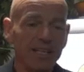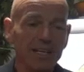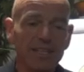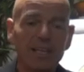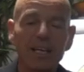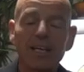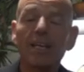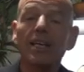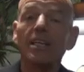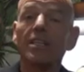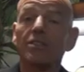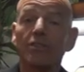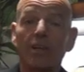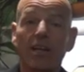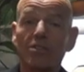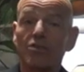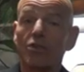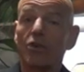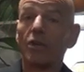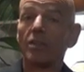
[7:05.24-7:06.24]
that. So
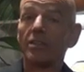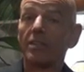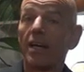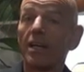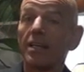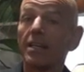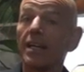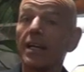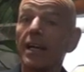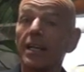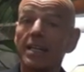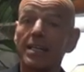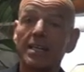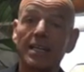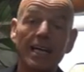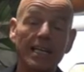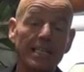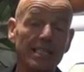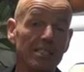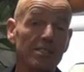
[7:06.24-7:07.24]
that's all done. I had a
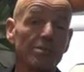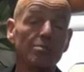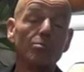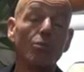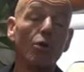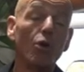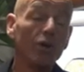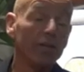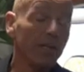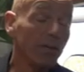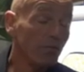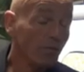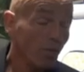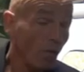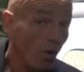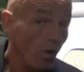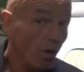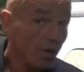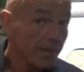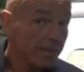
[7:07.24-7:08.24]
nice morning
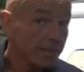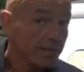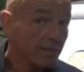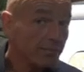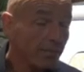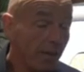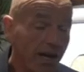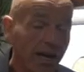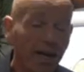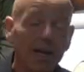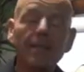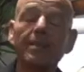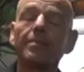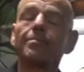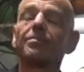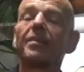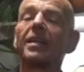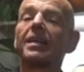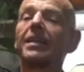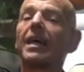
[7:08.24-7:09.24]
walk in the park,
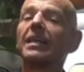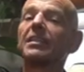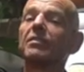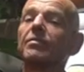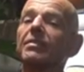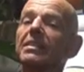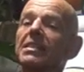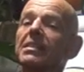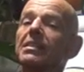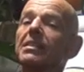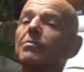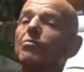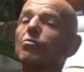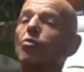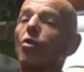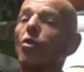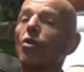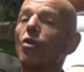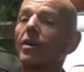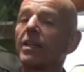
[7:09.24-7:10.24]
a nice wisdom
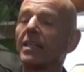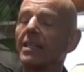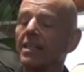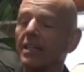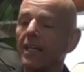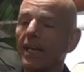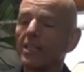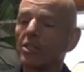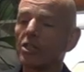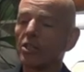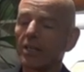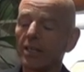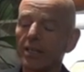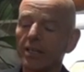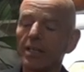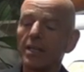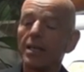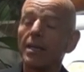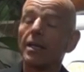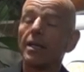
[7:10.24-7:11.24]
walk in nature.